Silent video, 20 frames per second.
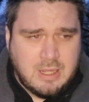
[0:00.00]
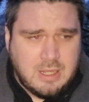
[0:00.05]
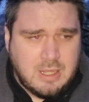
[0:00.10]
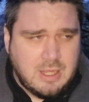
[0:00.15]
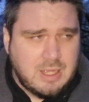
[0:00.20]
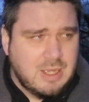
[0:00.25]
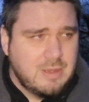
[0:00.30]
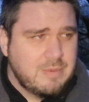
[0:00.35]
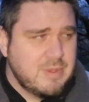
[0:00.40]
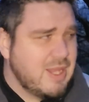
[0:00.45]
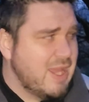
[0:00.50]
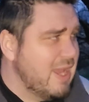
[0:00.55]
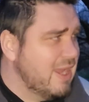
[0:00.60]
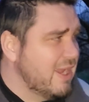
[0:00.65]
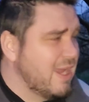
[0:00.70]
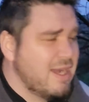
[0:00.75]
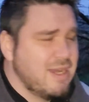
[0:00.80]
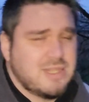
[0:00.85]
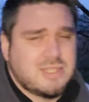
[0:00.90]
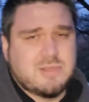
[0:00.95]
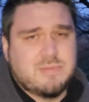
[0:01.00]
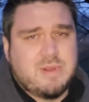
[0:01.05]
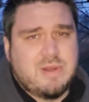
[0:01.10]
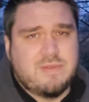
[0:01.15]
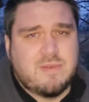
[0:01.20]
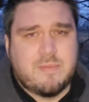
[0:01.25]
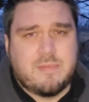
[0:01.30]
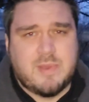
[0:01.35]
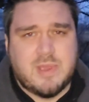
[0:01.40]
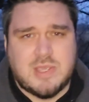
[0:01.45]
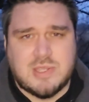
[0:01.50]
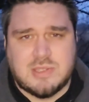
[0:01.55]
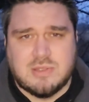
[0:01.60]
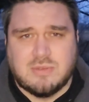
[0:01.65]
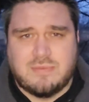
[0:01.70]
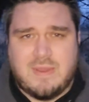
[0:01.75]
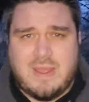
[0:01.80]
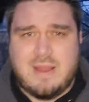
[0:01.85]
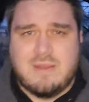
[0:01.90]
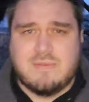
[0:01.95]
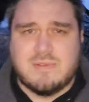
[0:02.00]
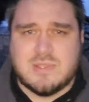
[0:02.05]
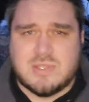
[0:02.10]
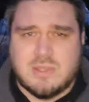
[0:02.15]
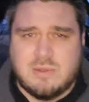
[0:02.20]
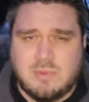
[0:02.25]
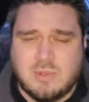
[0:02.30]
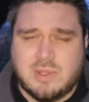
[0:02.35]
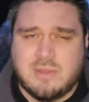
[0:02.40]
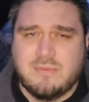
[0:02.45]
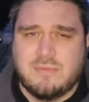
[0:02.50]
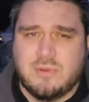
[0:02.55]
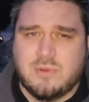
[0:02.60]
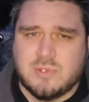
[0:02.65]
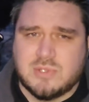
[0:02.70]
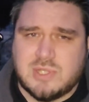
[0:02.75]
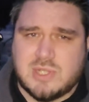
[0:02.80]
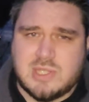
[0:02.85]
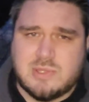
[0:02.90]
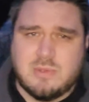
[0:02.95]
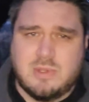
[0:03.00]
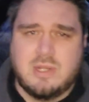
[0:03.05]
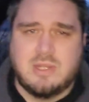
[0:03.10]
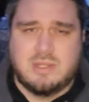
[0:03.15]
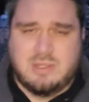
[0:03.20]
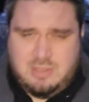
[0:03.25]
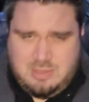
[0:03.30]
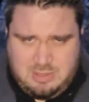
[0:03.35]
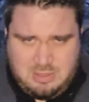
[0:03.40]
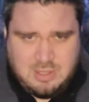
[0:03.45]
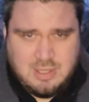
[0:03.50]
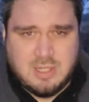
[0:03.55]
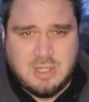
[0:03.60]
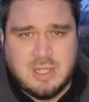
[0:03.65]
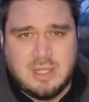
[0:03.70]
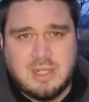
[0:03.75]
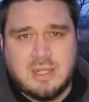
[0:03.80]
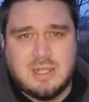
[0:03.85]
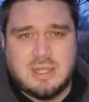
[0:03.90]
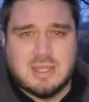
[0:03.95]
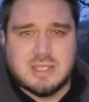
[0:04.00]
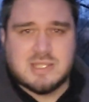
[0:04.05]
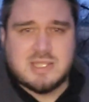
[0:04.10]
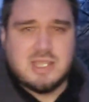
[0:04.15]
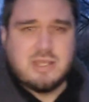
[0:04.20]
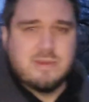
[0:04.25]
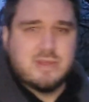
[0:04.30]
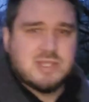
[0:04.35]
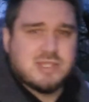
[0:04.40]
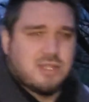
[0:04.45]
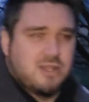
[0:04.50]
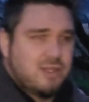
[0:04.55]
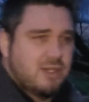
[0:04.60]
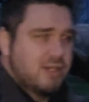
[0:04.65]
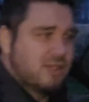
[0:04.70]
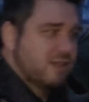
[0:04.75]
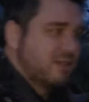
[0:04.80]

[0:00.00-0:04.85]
But yeah, Cannock's a bit of a personal favourite, so I'm looking forward to this one. I'll see you inside.